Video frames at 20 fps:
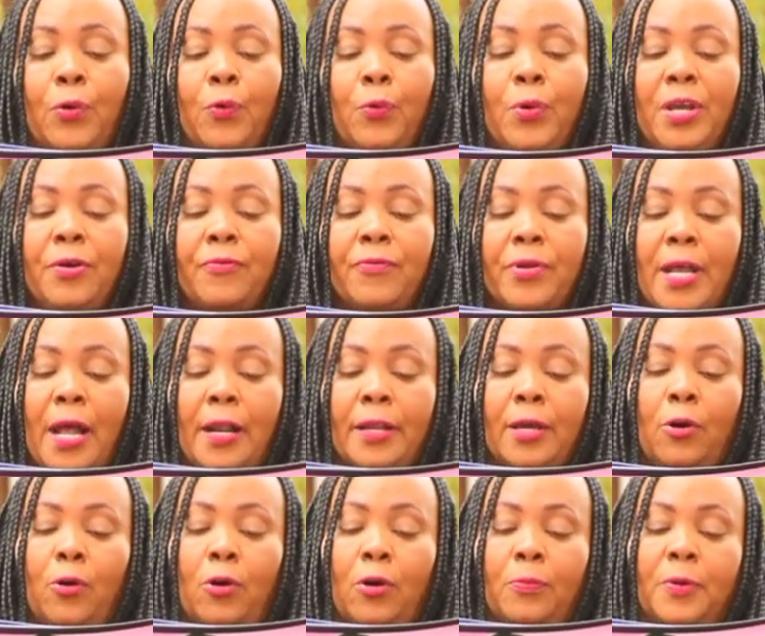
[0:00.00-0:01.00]
We
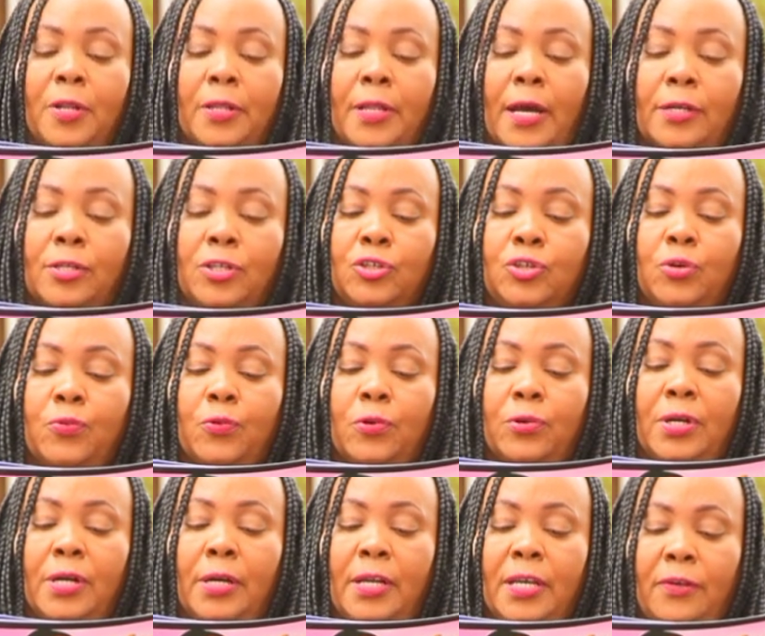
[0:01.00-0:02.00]
really hoped that you
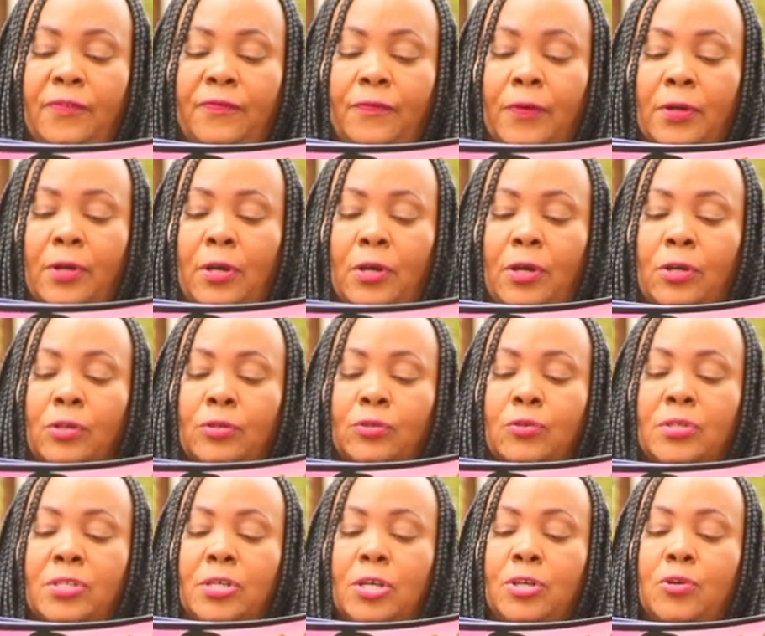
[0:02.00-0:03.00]
would live
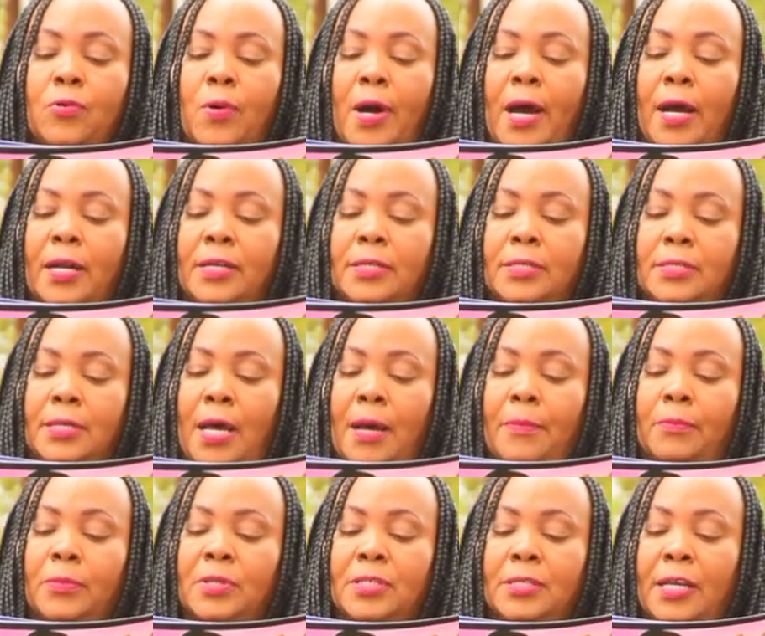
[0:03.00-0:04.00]
to see your handsome
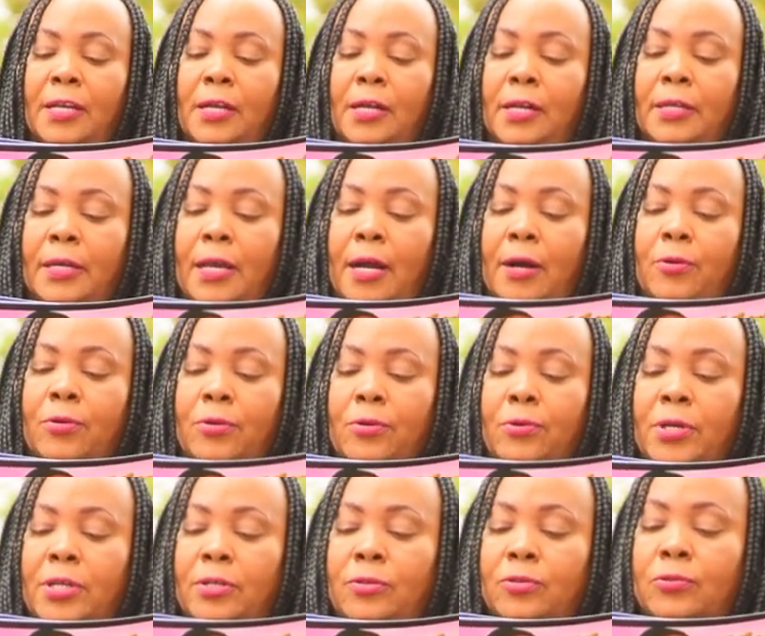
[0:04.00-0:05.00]
Sinclair
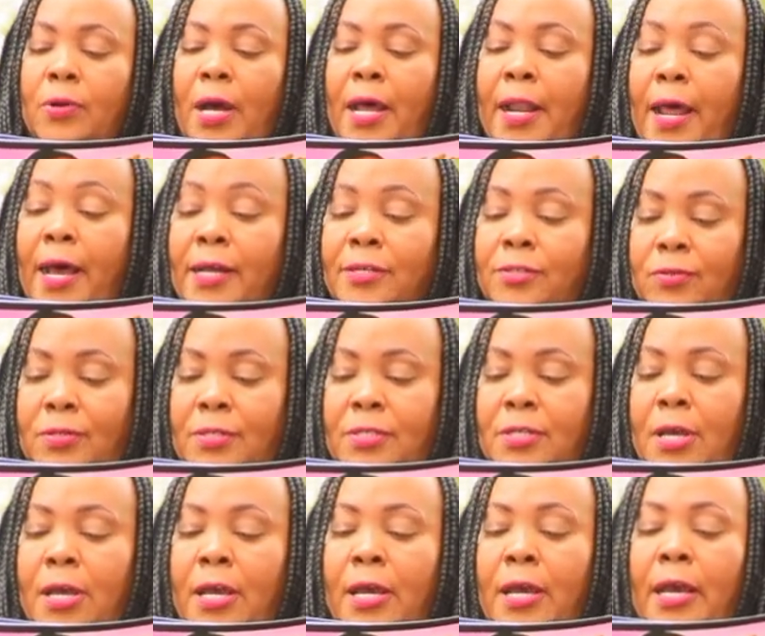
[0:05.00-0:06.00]
grow into an adult
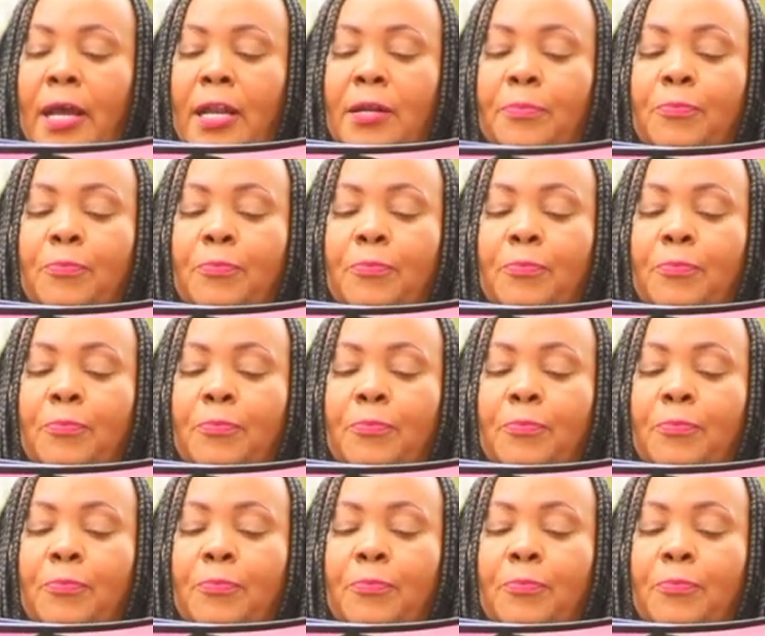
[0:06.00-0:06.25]
and